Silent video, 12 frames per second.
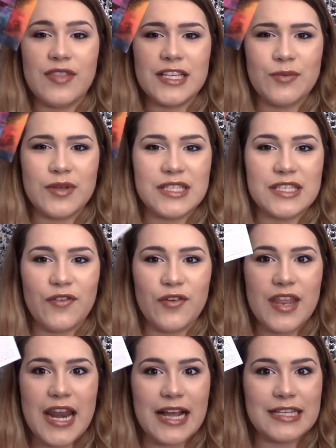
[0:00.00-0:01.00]
This one's for
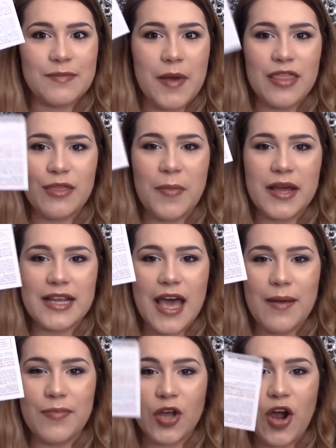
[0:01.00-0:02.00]
the next month, but
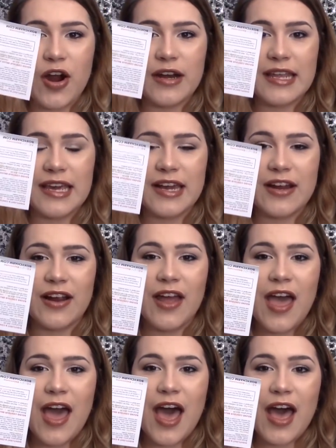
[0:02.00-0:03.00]
um, the card in here
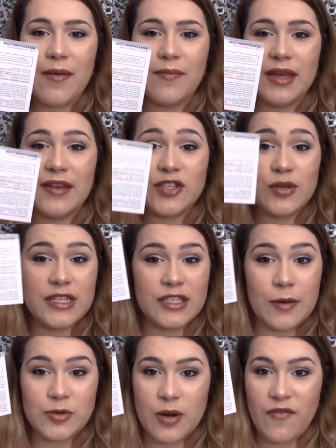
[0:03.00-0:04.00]
um, gives you a
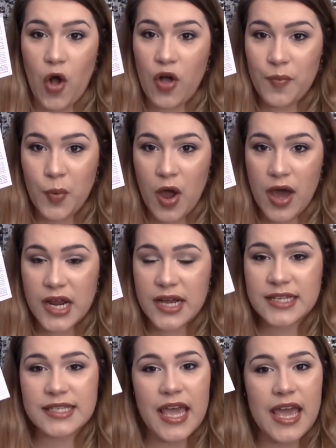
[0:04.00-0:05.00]
description of all the
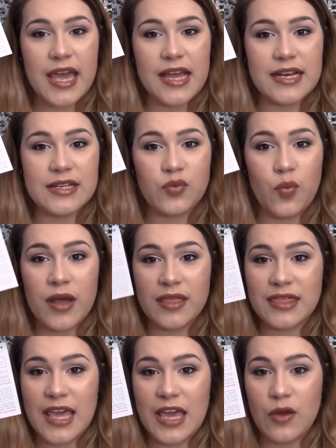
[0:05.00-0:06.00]
products and
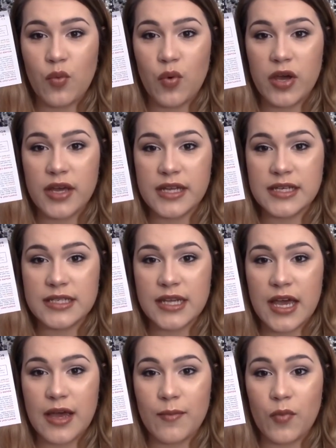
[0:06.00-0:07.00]
what they would
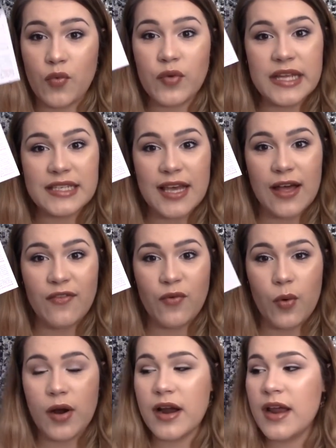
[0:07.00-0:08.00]
um, retail
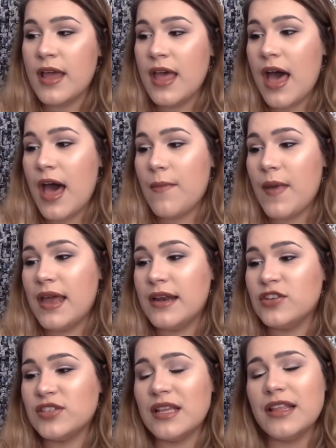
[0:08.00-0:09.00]
for um,
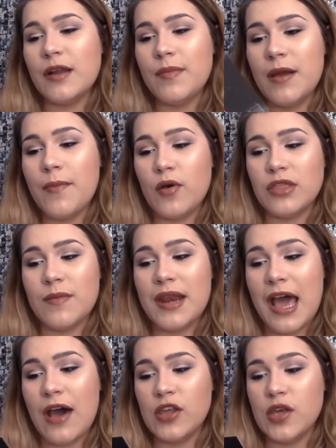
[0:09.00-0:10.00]
and just a little bit about them
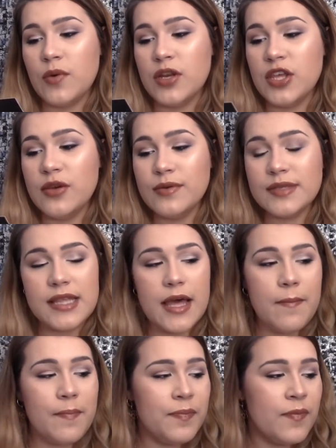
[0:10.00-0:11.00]
and how you would use them.